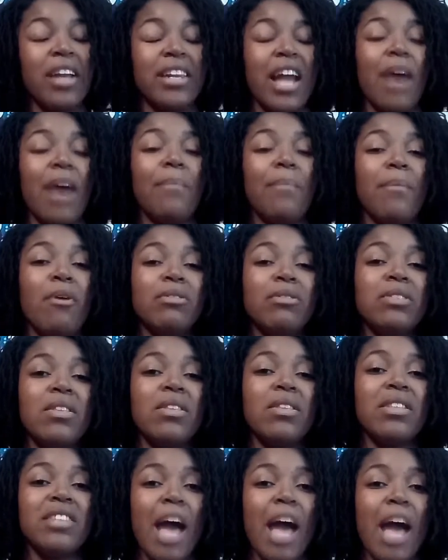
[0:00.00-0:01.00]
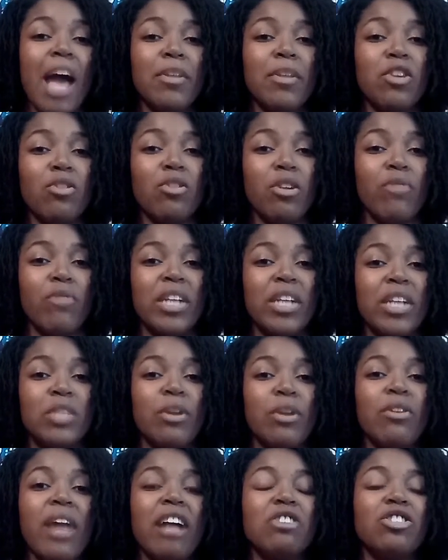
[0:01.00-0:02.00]
Now, most of the time in unit rates, we
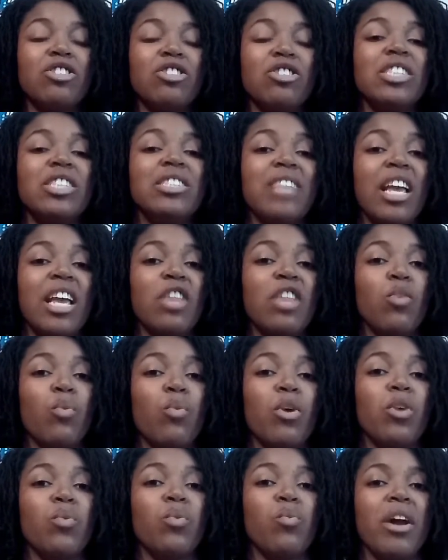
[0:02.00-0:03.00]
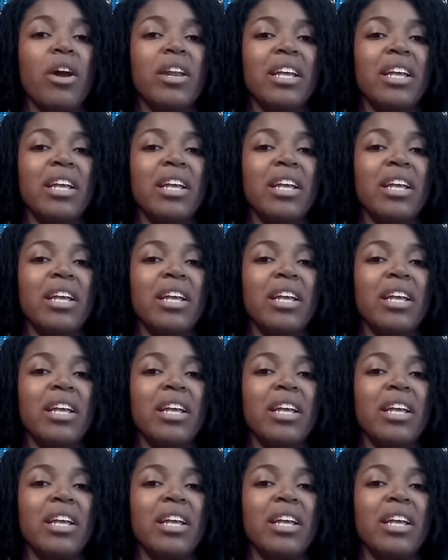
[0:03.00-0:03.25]
don't actually say the word one.